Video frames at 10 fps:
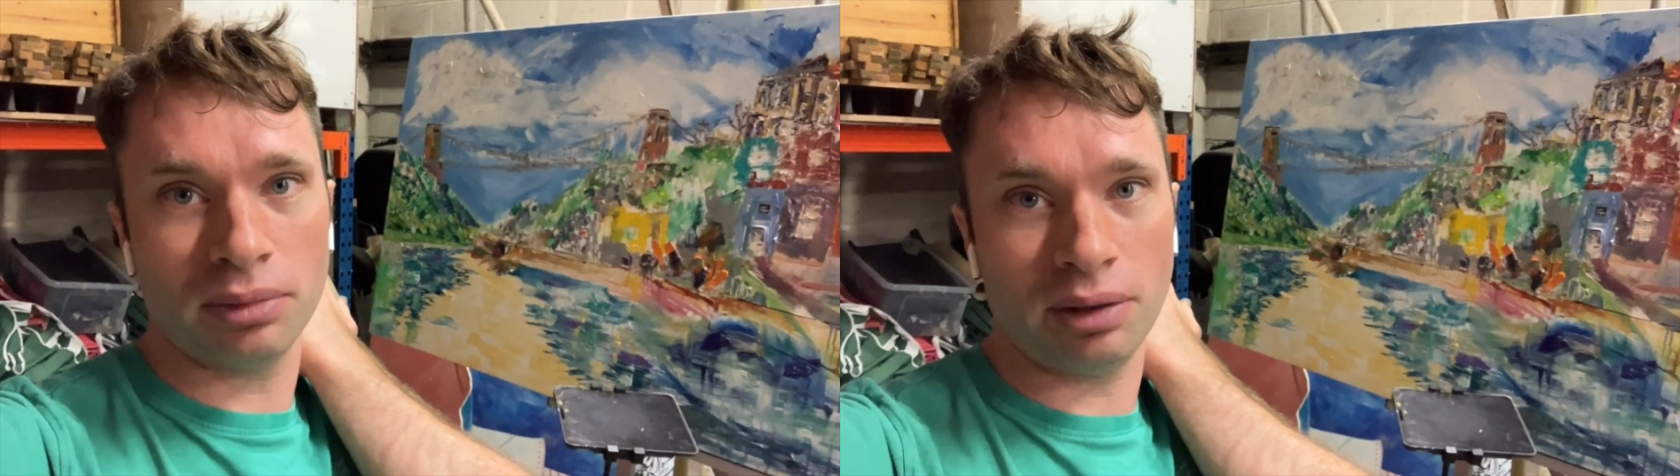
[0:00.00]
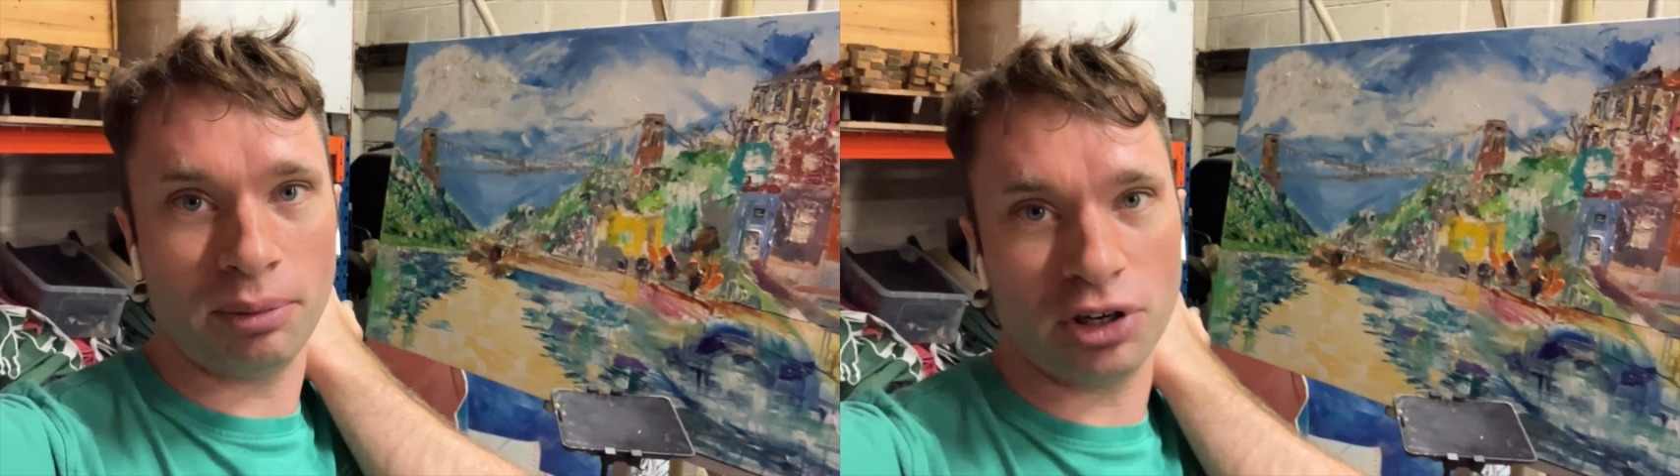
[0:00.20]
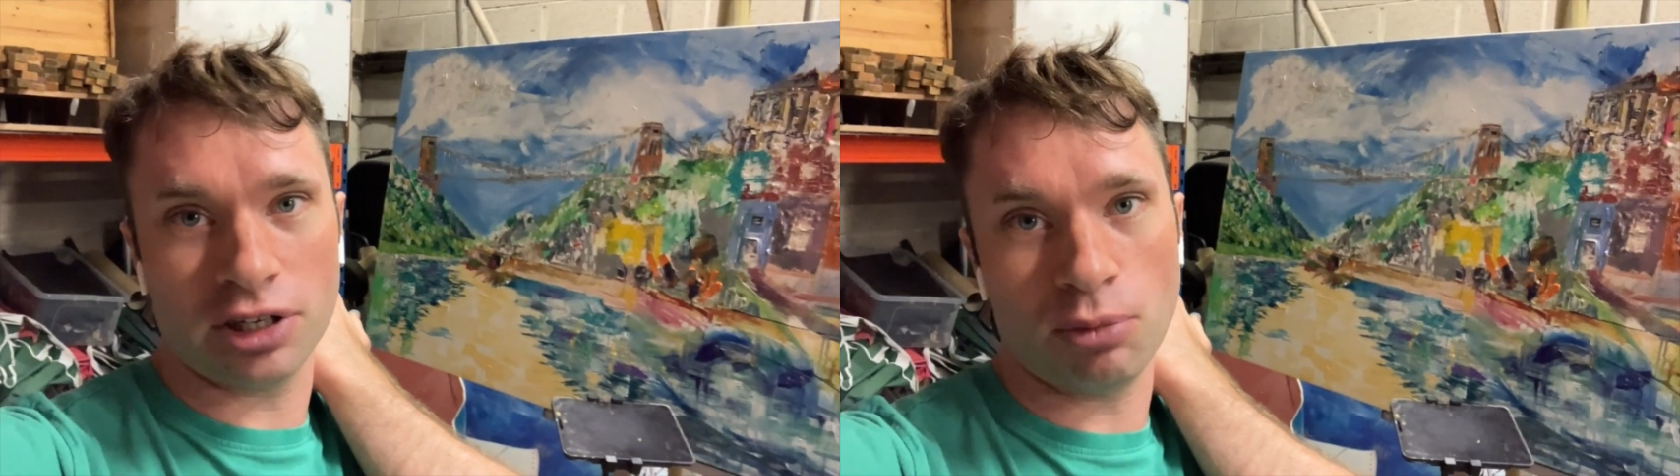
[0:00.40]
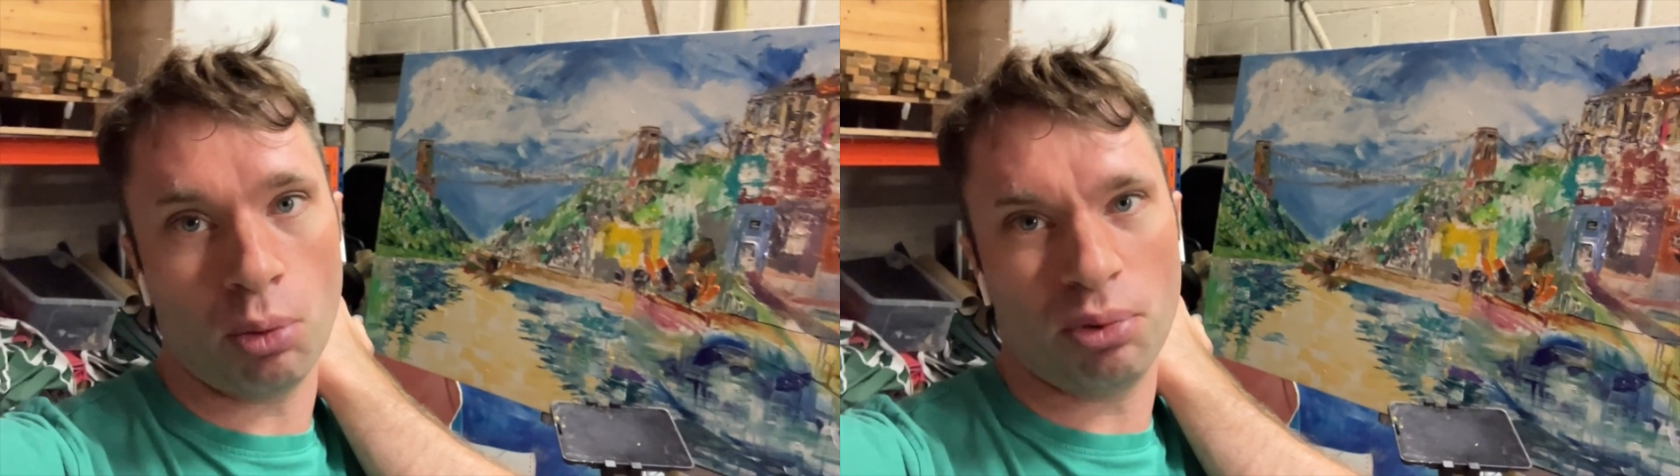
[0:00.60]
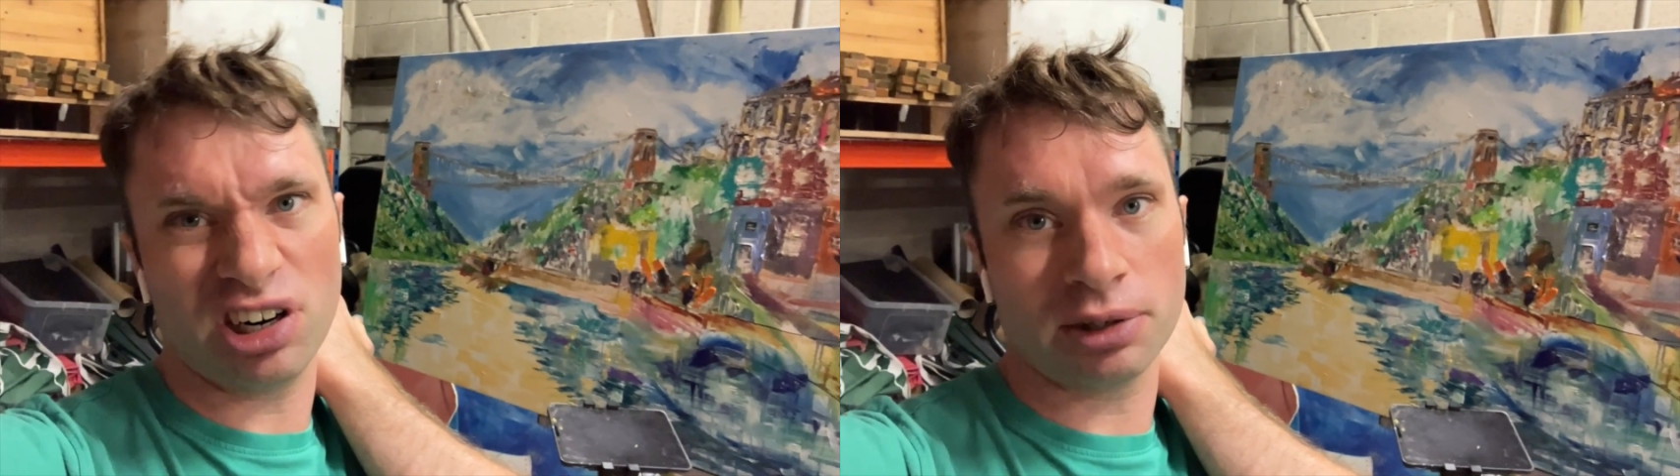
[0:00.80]
I'm using a small
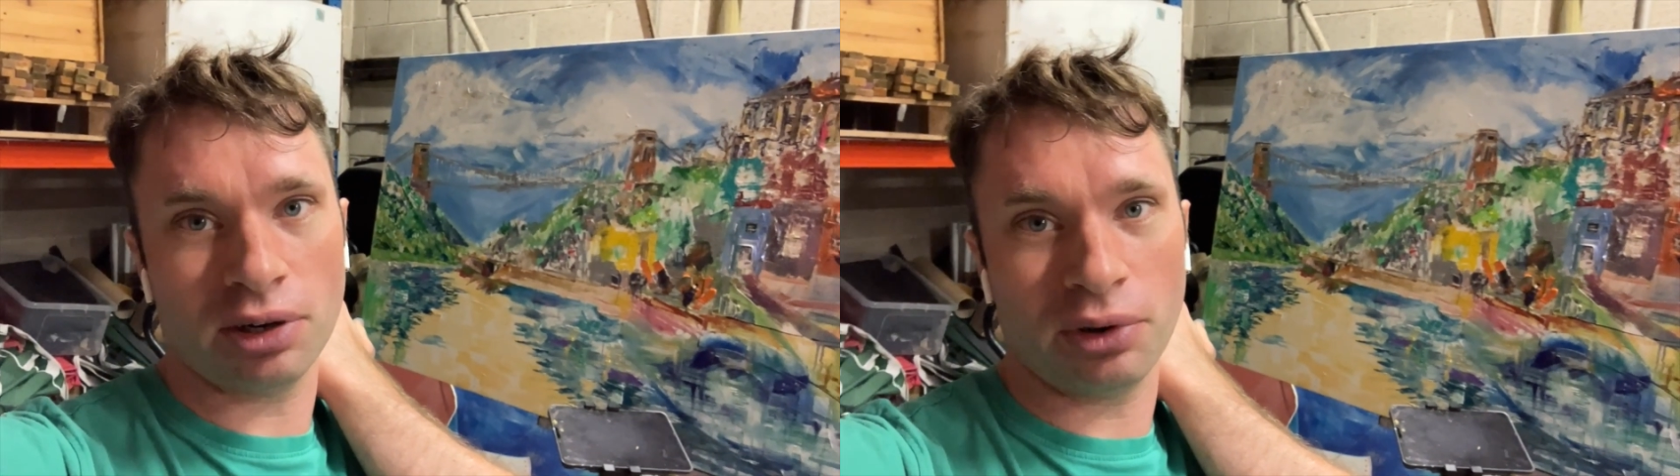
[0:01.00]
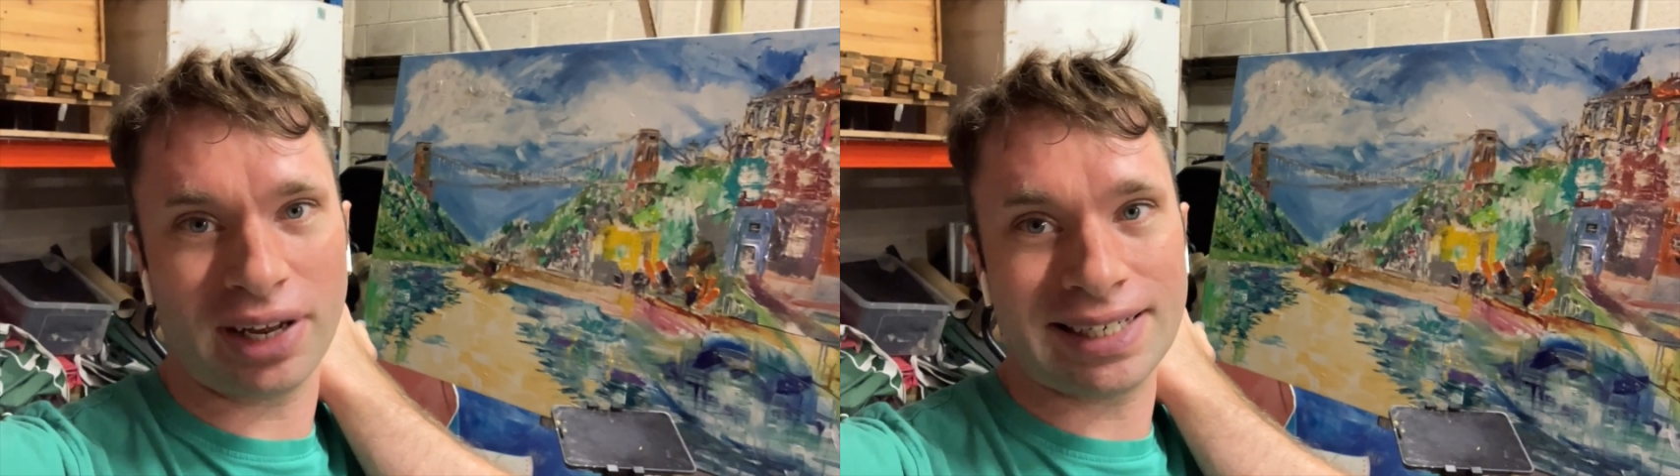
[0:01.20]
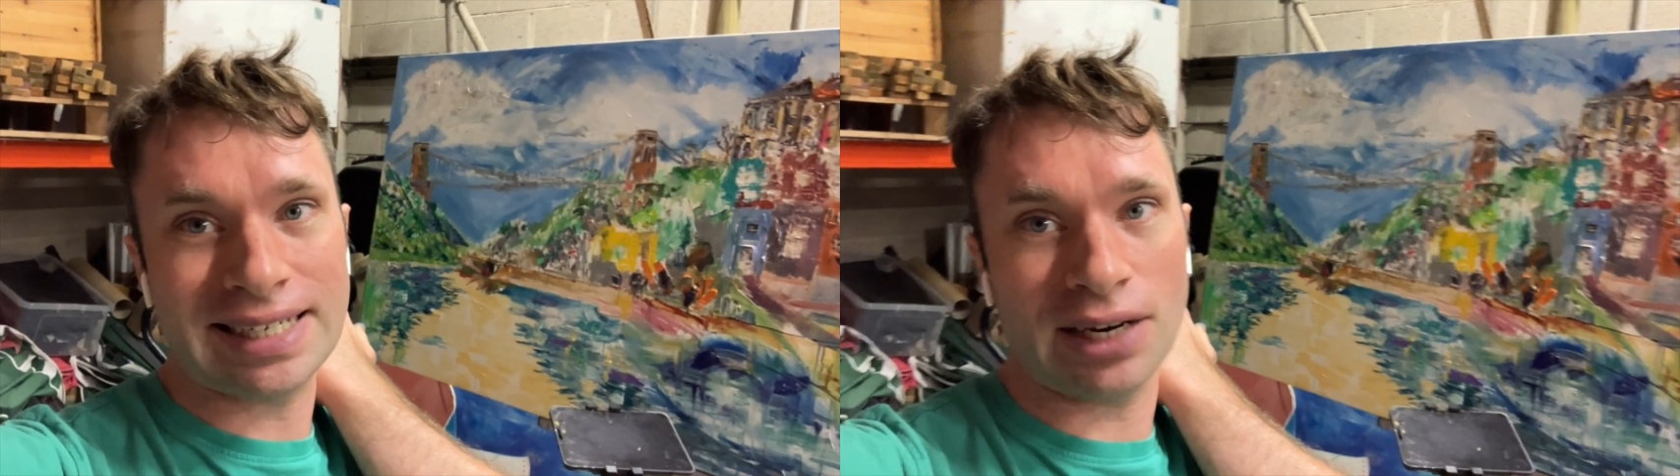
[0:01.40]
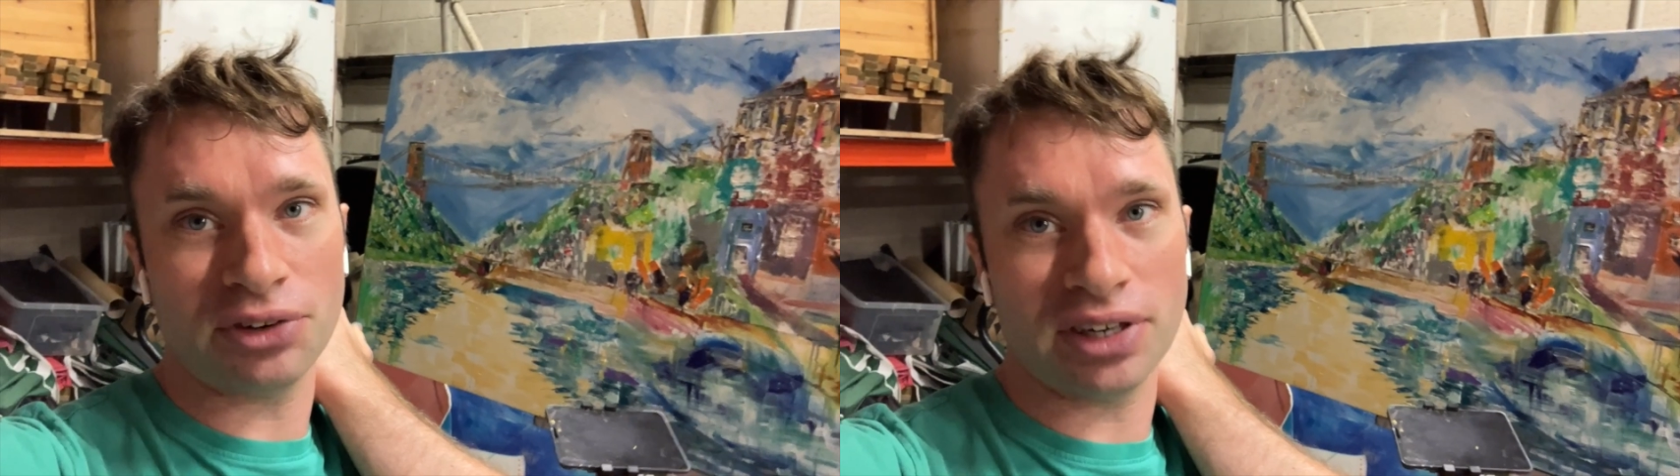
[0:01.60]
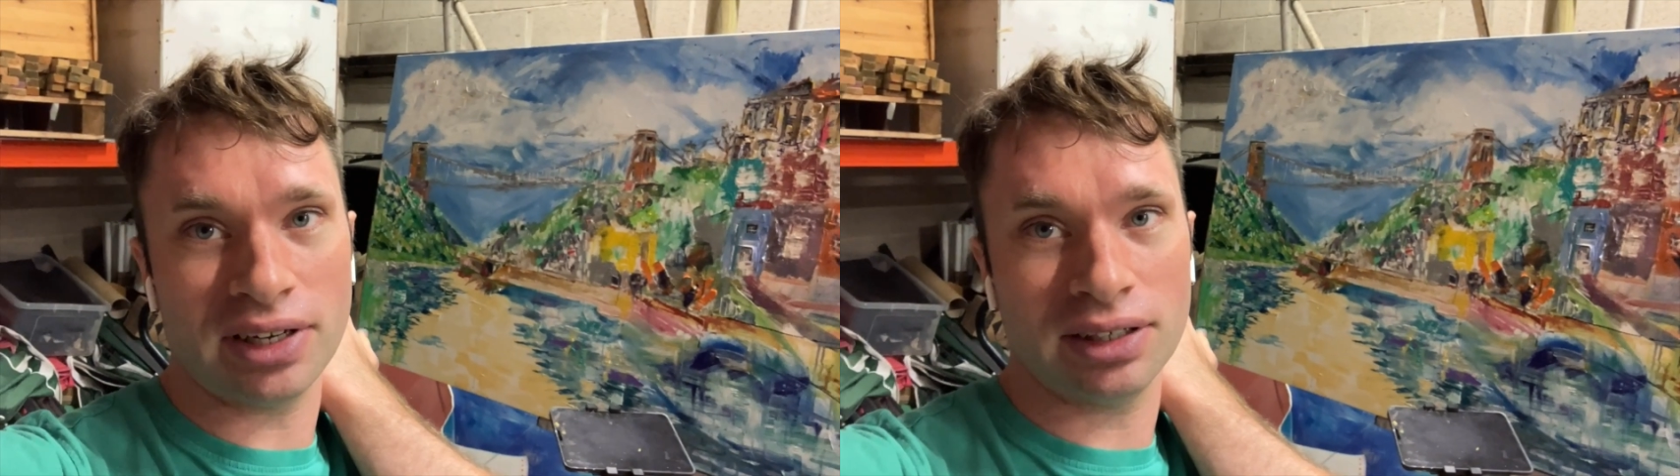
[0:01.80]
brush because I want to get details
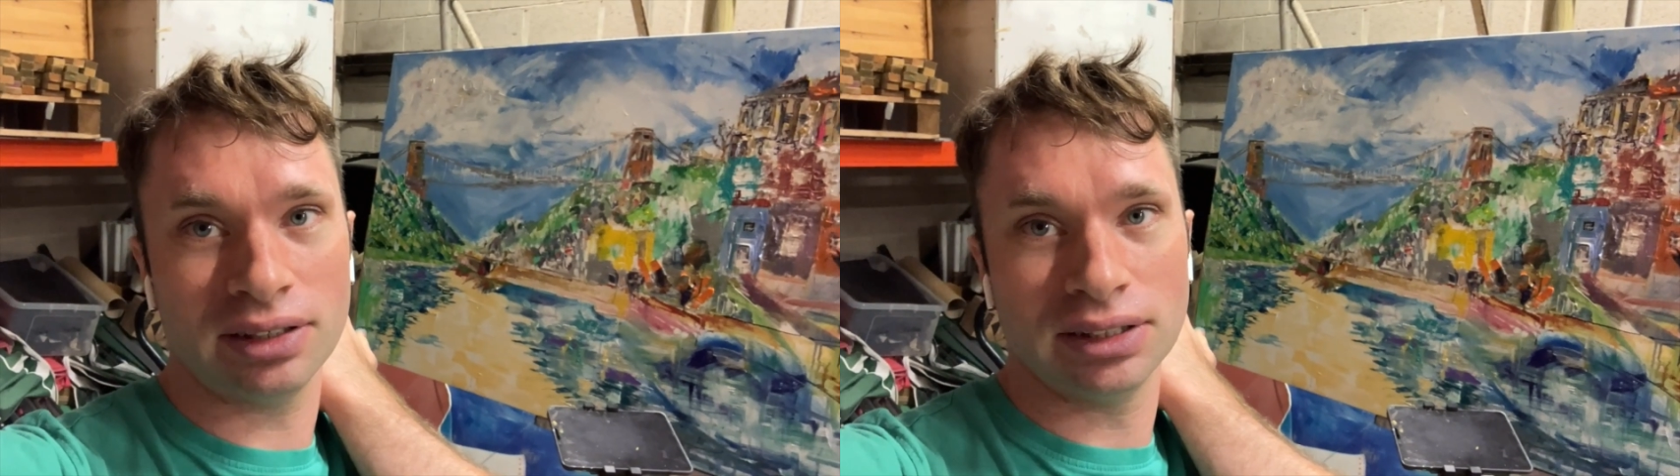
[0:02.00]
in there.